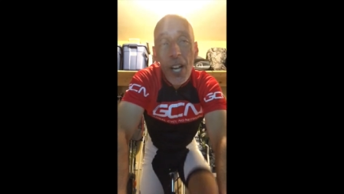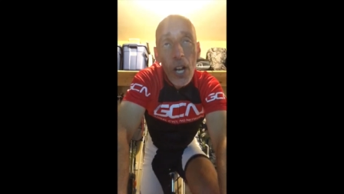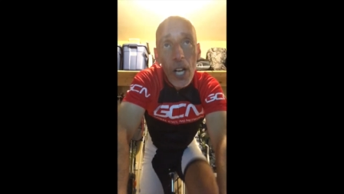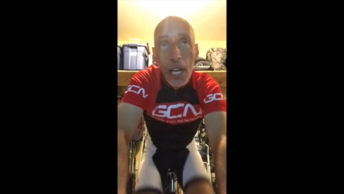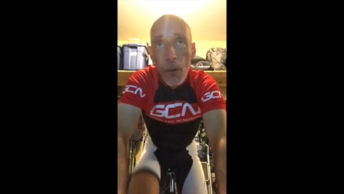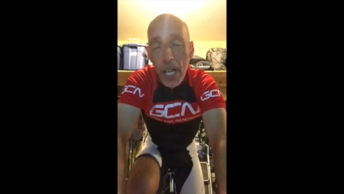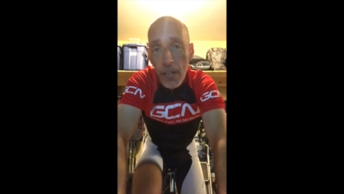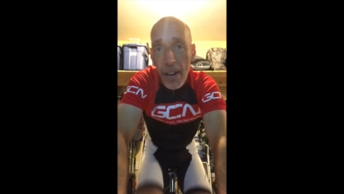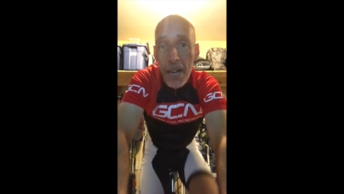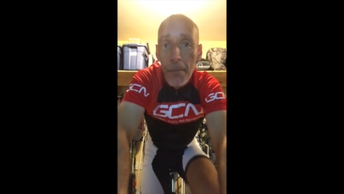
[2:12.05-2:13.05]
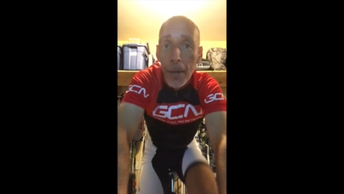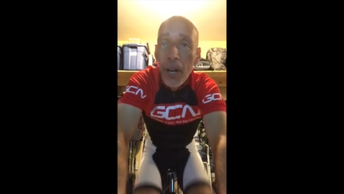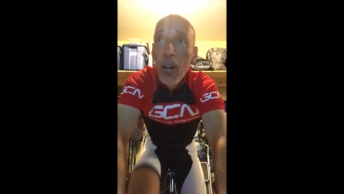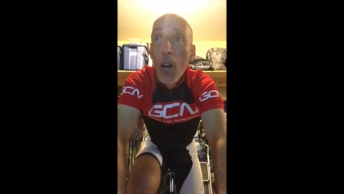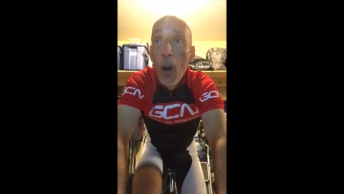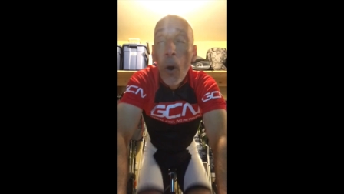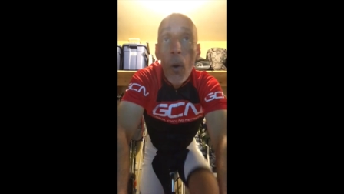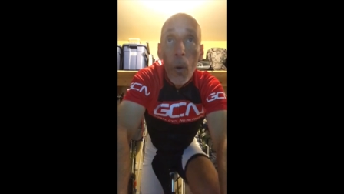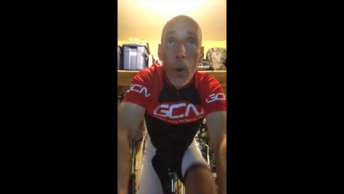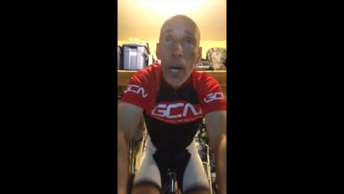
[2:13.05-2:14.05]
earlier on in the ramp,
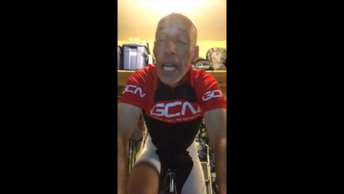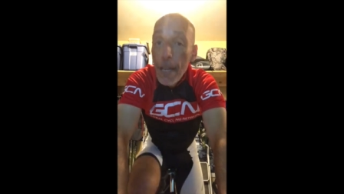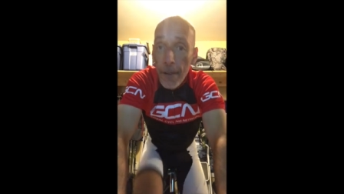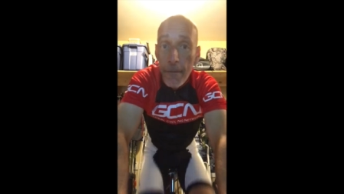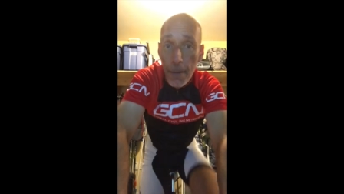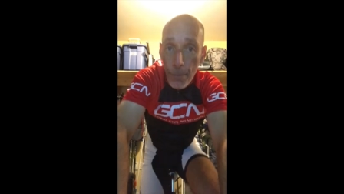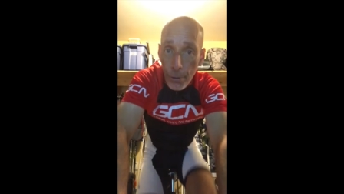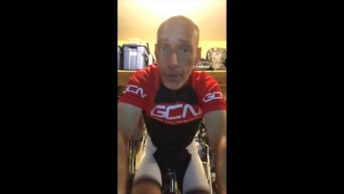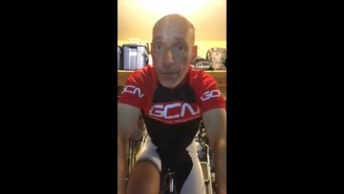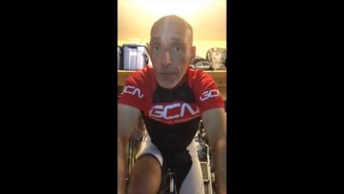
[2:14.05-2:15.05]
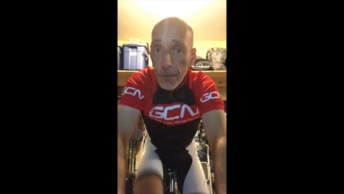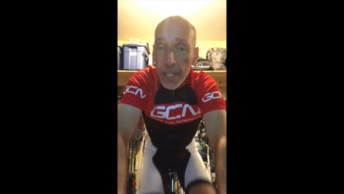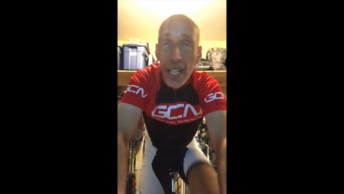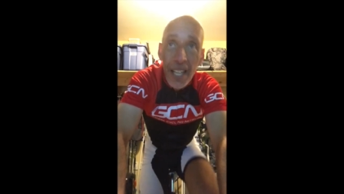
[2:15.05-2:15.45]
or if I've improved,